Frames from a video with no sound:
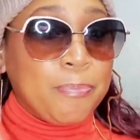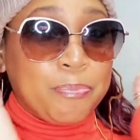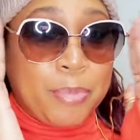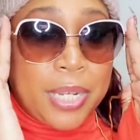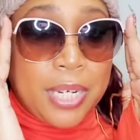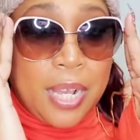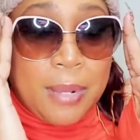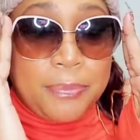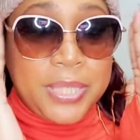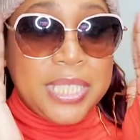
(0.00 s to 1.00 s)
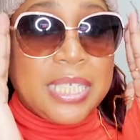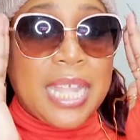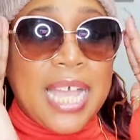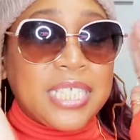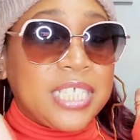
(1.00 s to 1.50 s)
But these
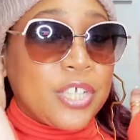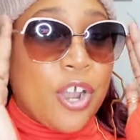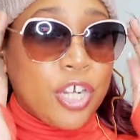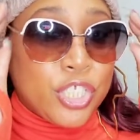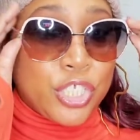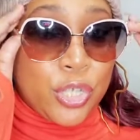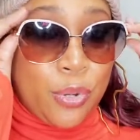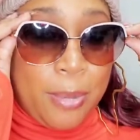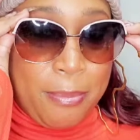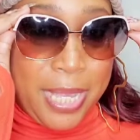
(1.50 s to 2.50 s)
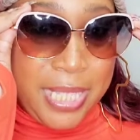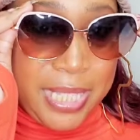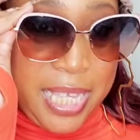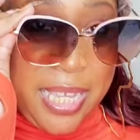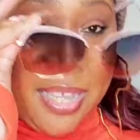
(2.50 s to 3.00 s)
glasses are so
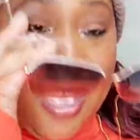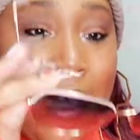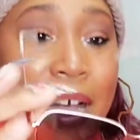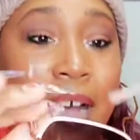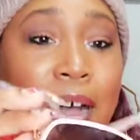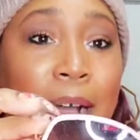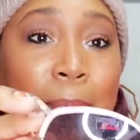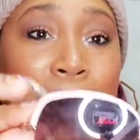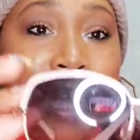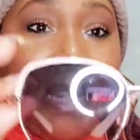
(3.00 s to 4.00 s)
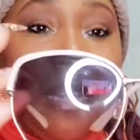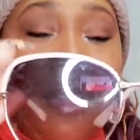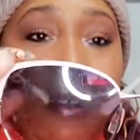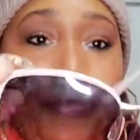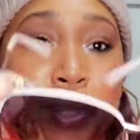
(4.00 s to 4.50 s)
amazing. I
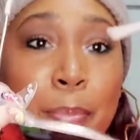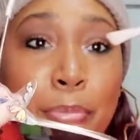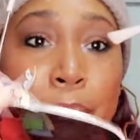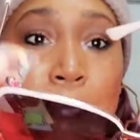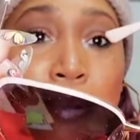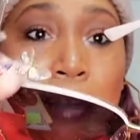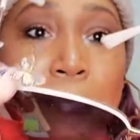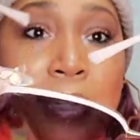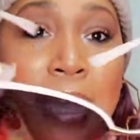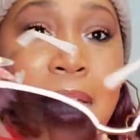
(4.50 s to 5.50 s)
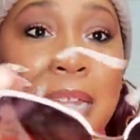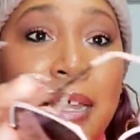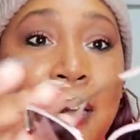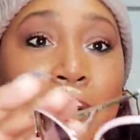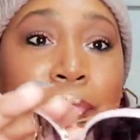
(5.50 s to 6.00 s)
love the brim of it. I
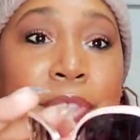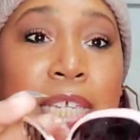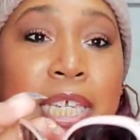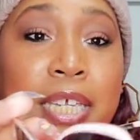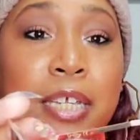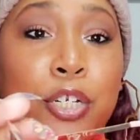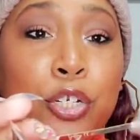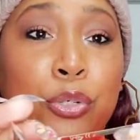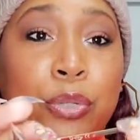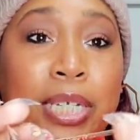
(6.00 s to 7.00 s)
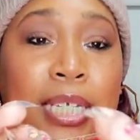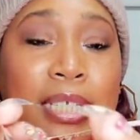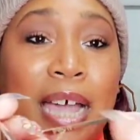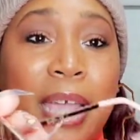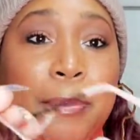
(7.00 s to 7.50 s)
love the nudie
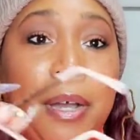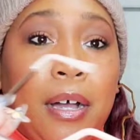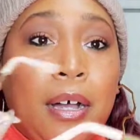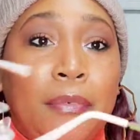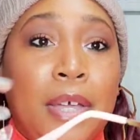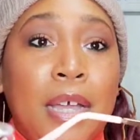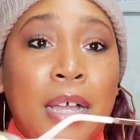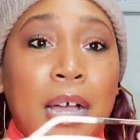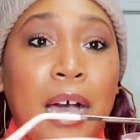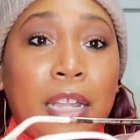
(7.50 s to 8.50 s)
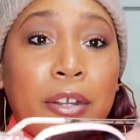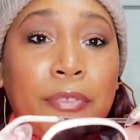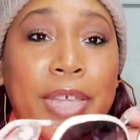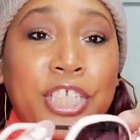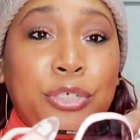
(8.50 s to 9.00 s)
type of color
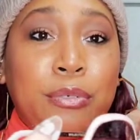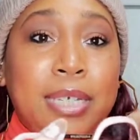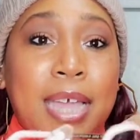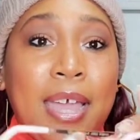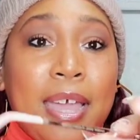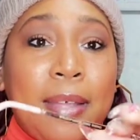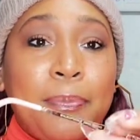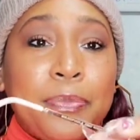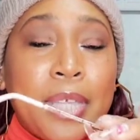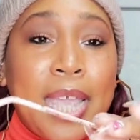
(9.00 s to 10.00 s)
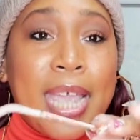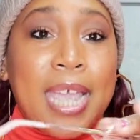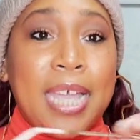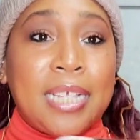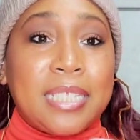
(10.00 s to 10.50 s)
that you get.
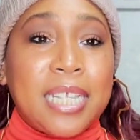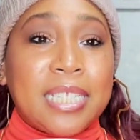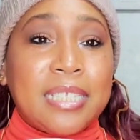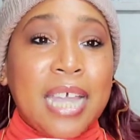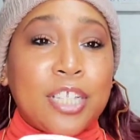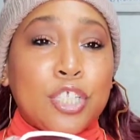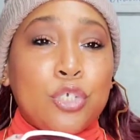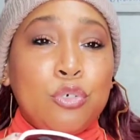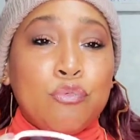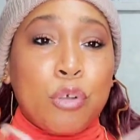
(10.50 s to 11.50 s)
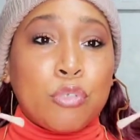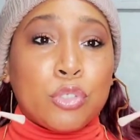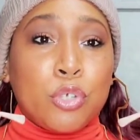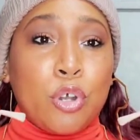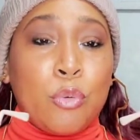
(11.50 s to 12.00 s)
And it's not too
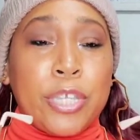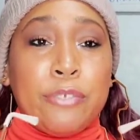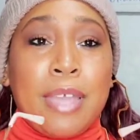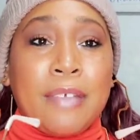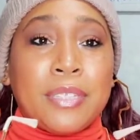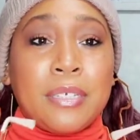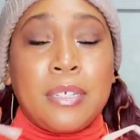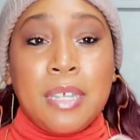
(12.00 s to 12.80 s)
rose gold where you have to,